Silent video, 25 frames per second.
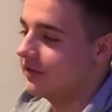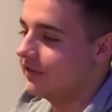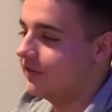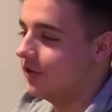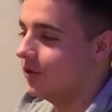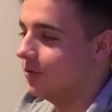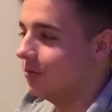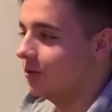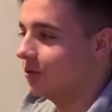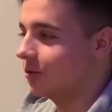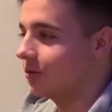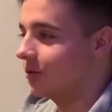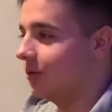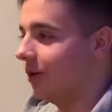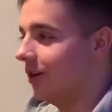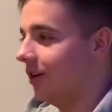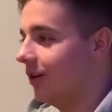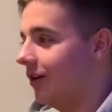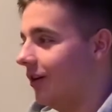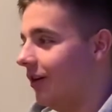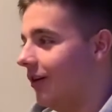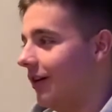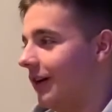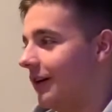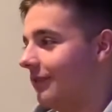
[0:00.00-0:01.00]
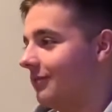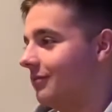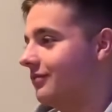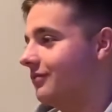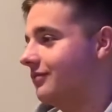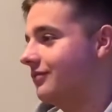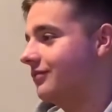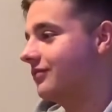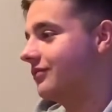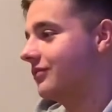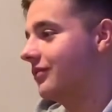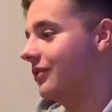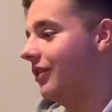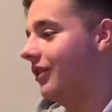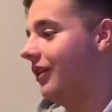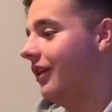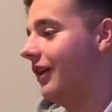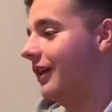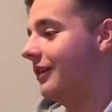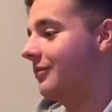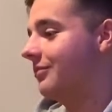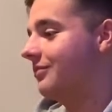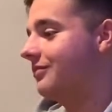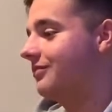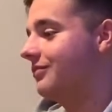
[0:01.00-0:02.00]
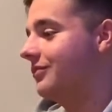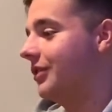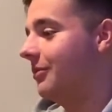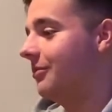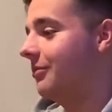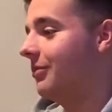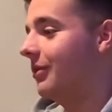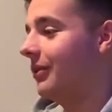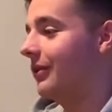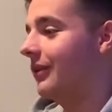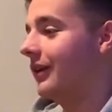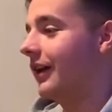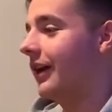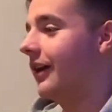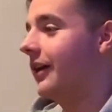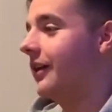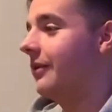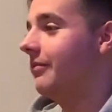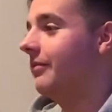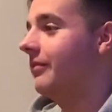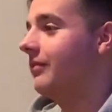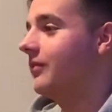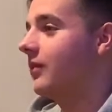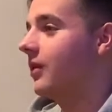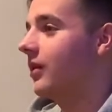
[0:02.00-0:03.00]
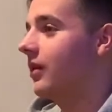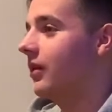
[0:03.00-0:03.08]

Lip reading: football's quite a high tempo game.